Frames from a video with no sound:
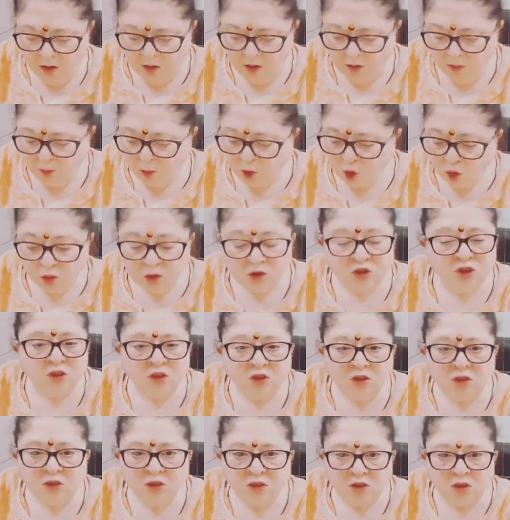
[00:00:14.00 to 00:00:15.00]

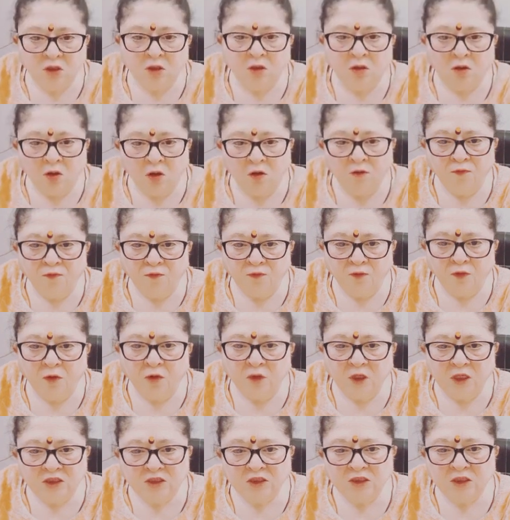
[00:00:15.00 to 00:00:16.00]
provisions of
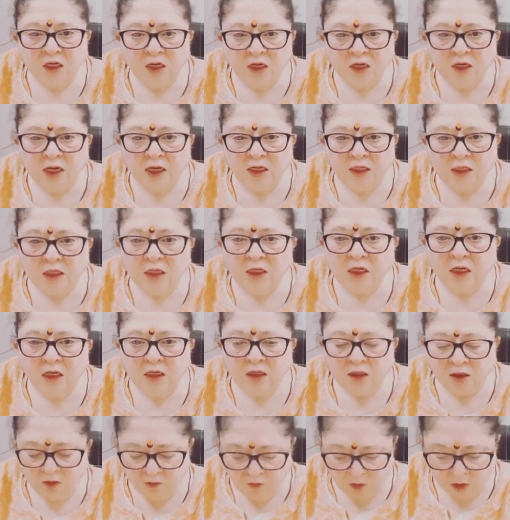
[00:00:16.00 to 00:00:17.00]
DCR
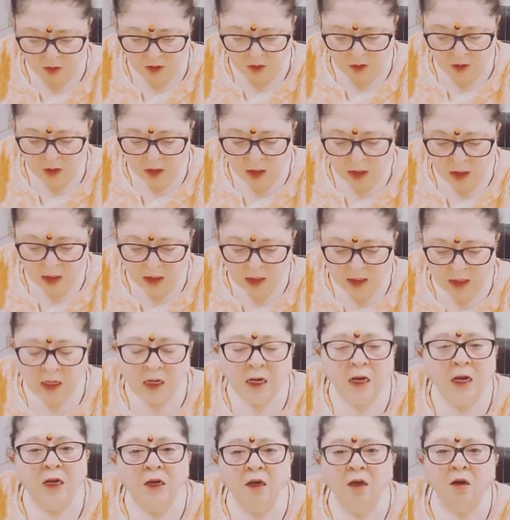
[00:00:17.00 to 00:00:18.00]
1991
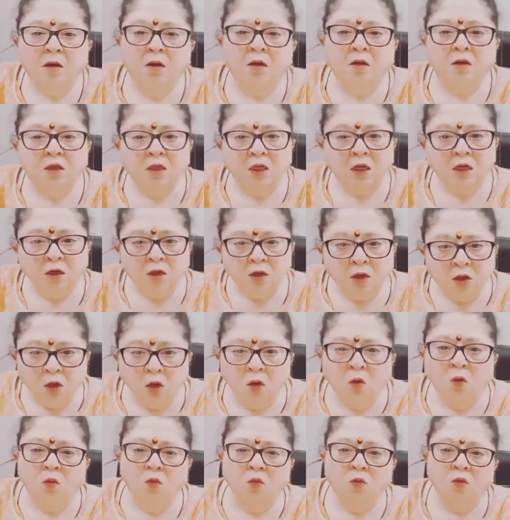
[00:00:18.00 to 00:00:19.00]
and the
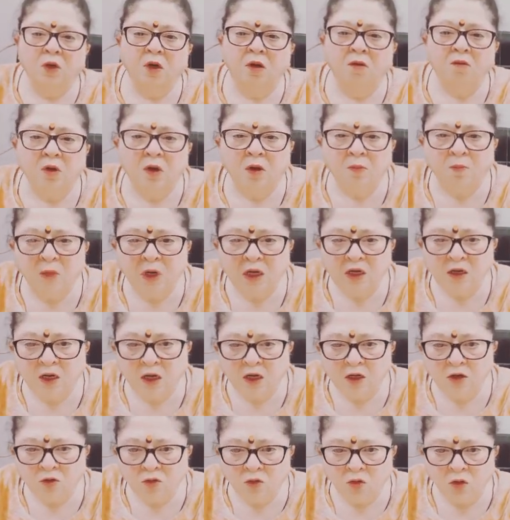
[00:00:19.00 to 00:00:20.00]
new development
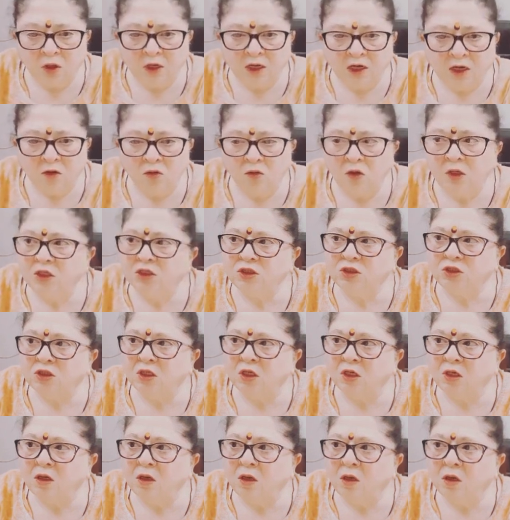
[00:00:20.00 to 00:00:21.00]
control
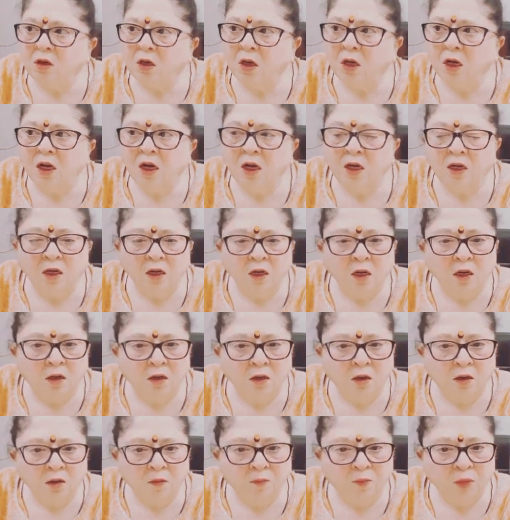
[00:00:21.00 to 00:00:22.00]
regulation and
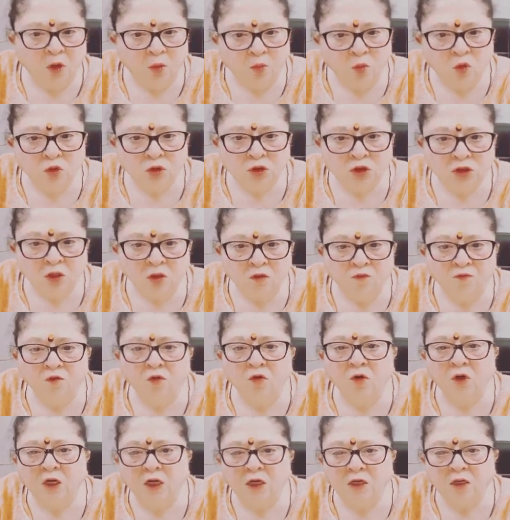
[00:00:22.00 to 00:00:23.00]
promotion for
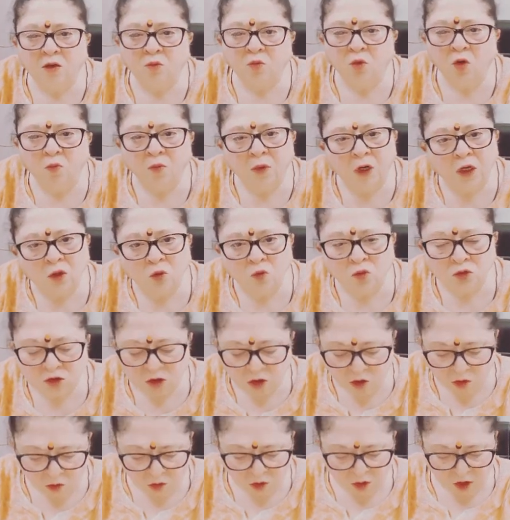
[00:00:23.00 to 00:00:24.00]
Greater Bombay
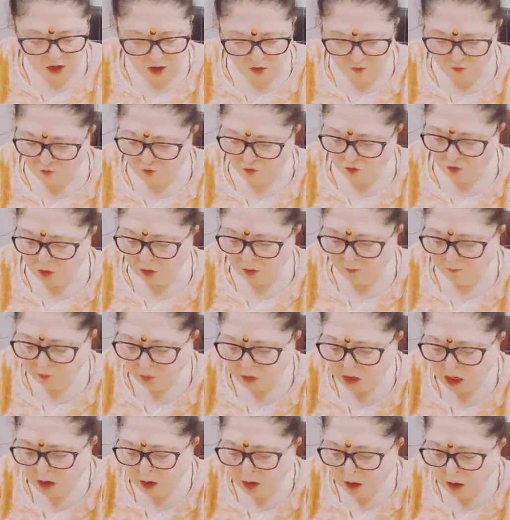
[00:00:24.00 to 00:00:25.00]
2034.
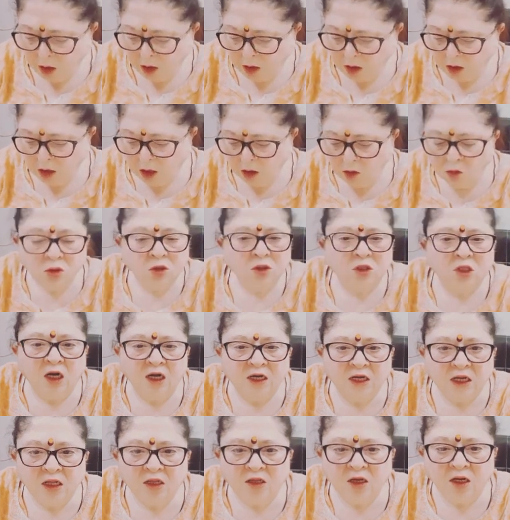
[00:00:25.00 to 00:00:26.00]
Now
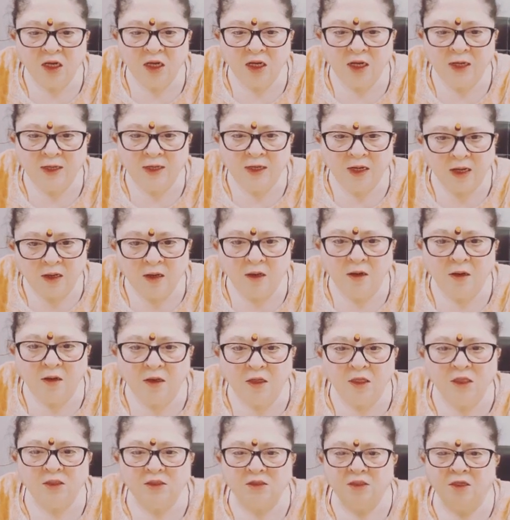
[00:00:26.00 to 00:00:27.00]
3310
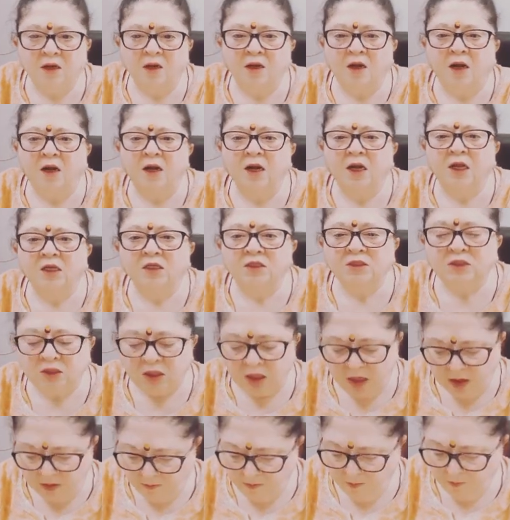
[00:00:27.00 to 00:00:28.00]
is regarding
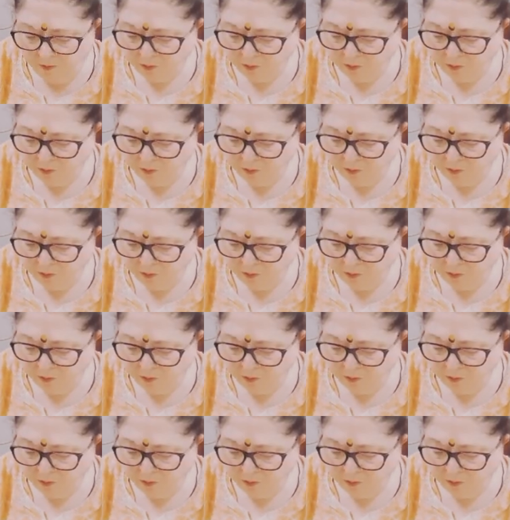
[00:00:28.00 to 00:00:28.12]
slum,